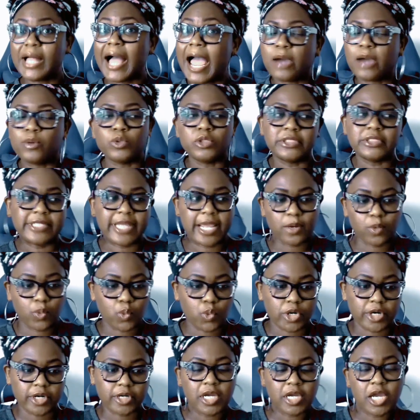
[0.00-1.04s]
I will
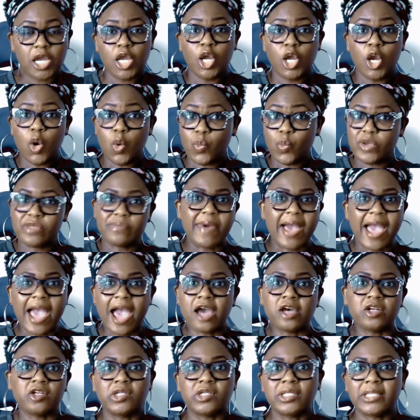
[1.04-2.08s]
network with my
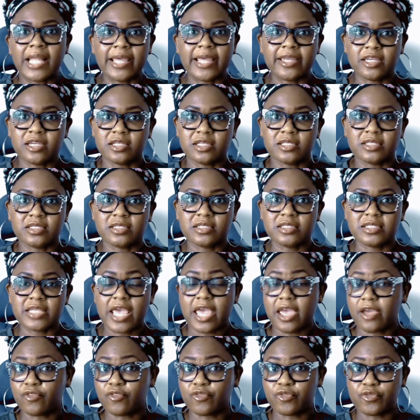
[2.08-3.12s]
other clients
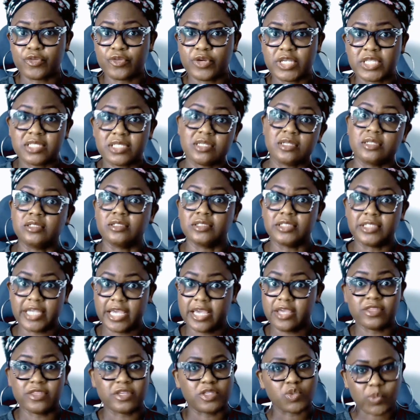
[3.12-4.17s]
every single
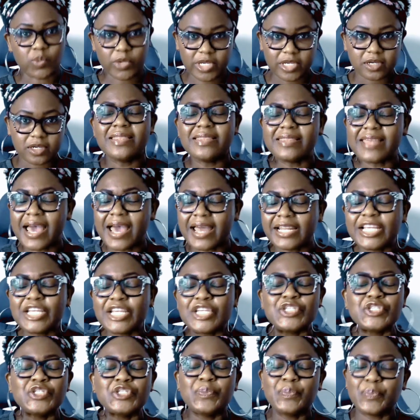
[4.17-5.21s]
day this week. That
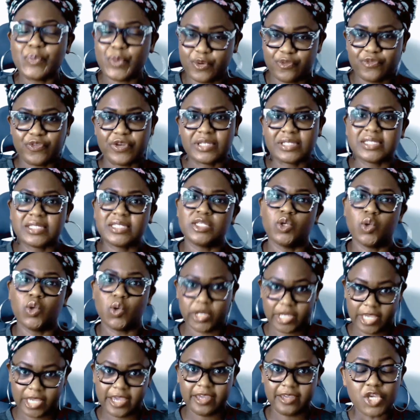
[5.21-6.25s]
is perfectly
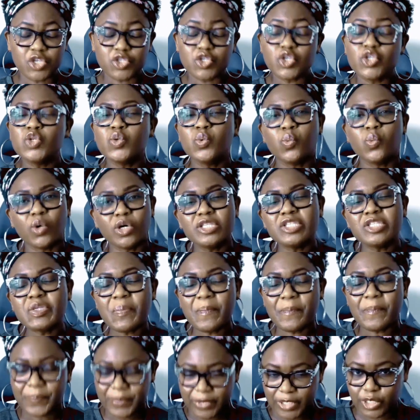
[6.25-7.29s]
okay. So you want to
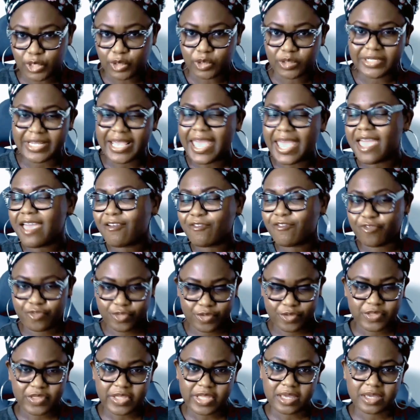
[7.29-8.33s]
build
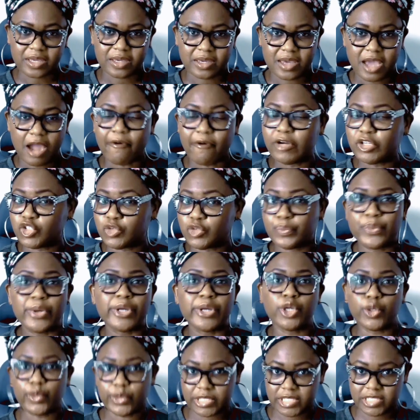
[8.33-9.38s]
everything around your
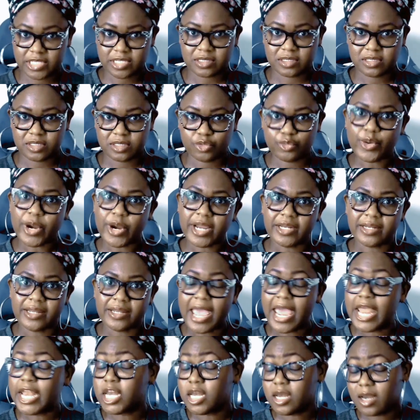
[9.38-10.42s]
priorities, right?
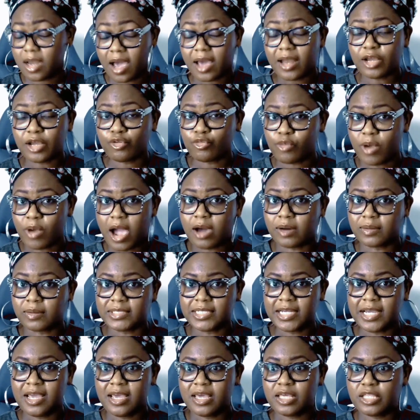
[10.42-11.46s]
And not around
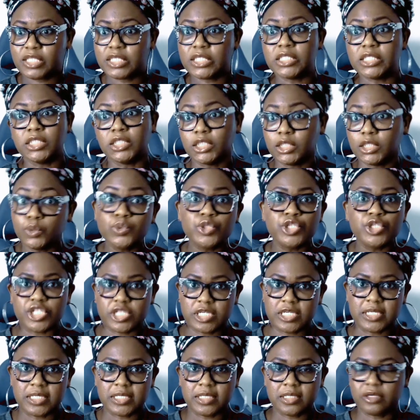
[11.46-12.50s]
the
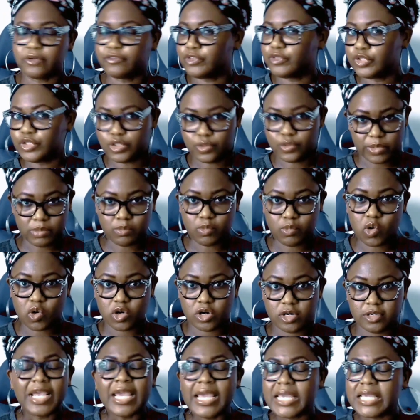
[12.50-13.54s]
illusion of you doing
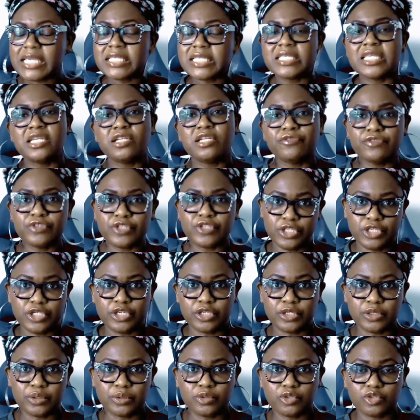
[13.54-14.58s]
more. Instead of
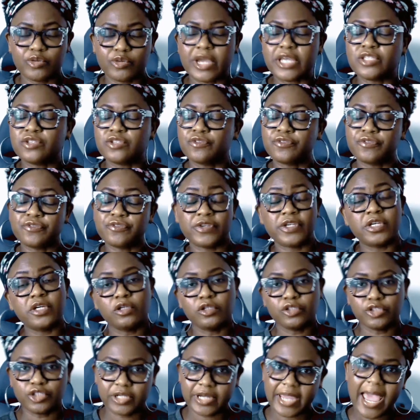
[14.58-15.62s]
you trying to
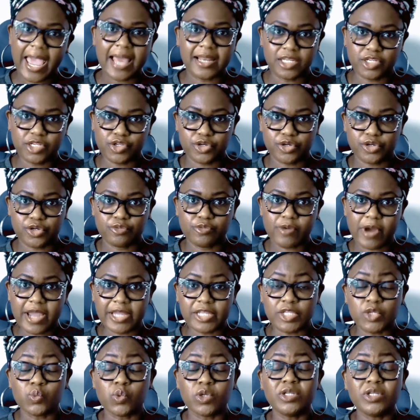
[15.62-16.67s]
fill your calendar, right?
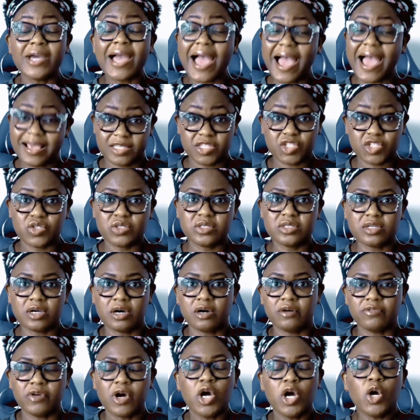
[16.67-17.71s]
You want to ask
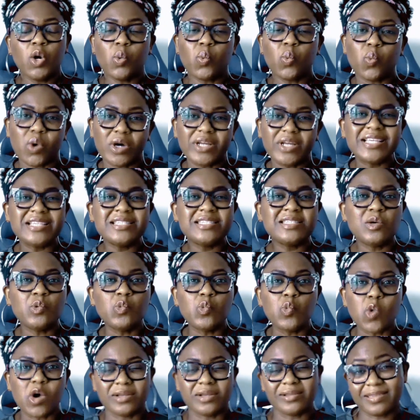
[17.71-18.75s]
yourself, what is the
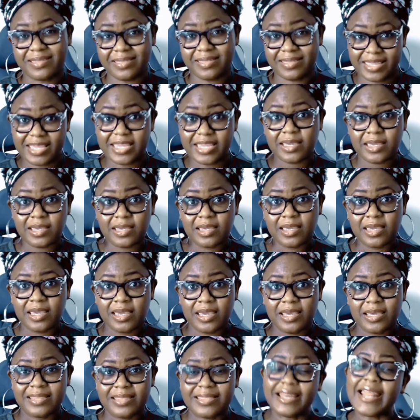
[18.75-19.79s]
one thing
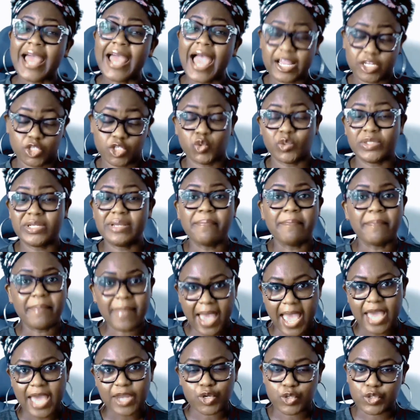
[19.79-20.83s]
that actually
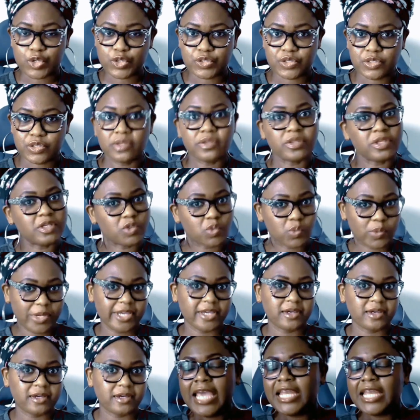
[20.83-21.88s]
matters this
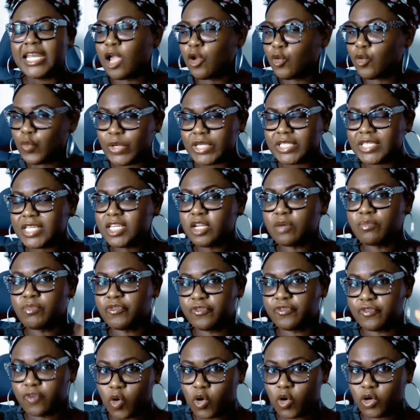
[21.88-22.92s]
week? Now, reason number
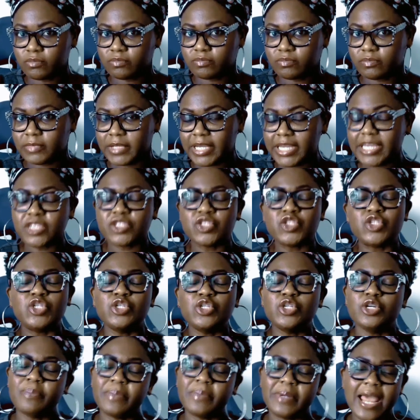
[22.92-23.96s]
4 is
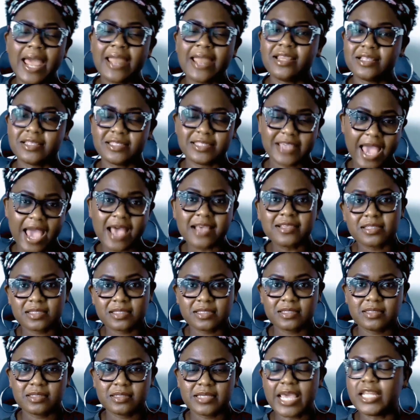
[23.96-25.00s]
you are planning
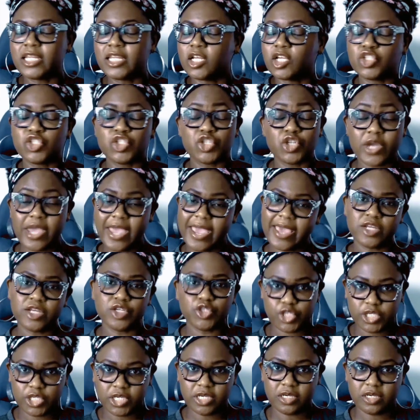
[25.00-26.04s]
tasks and not your
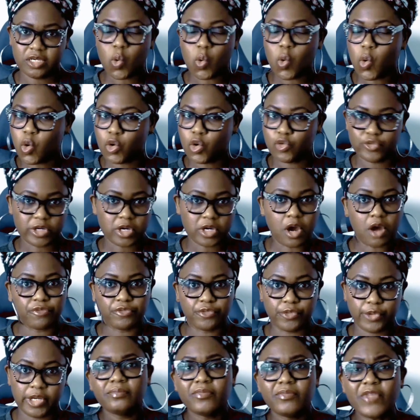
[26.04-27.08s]
energy or
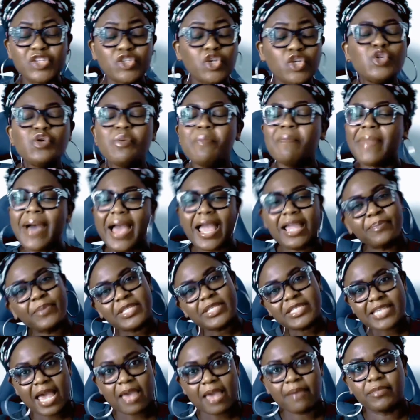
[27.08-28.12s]
recovery. So you might be
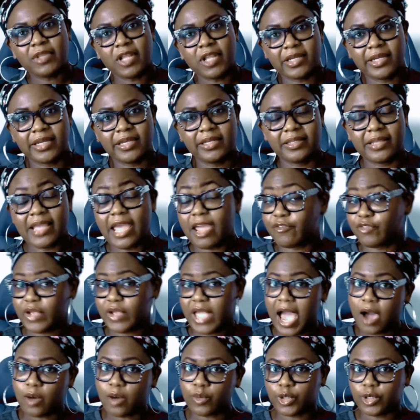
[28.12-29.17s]
time blocking every
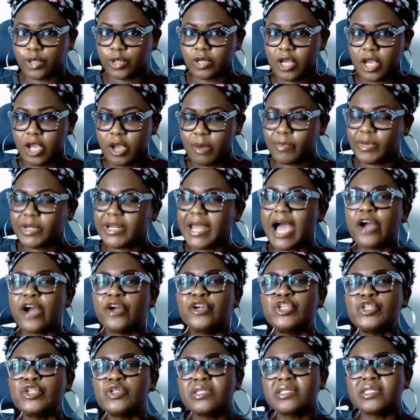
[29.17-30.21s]
hour, but are
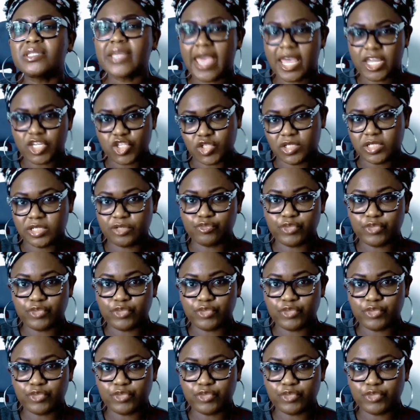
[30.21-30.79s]
you scheduling